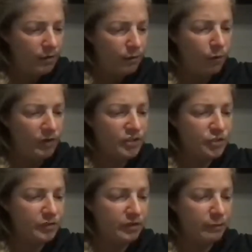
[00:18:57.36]
One
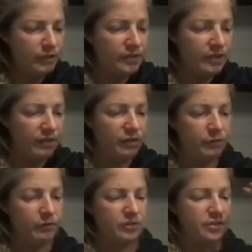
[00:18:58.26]
story I want to tell
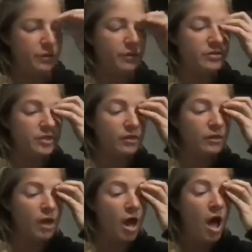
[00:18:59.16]
you. So there's a
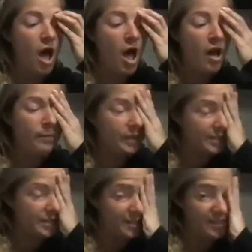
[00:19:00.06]
lot of
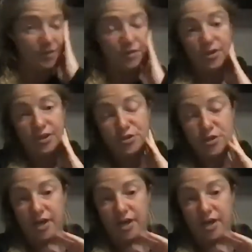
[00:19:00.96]
places that are going to try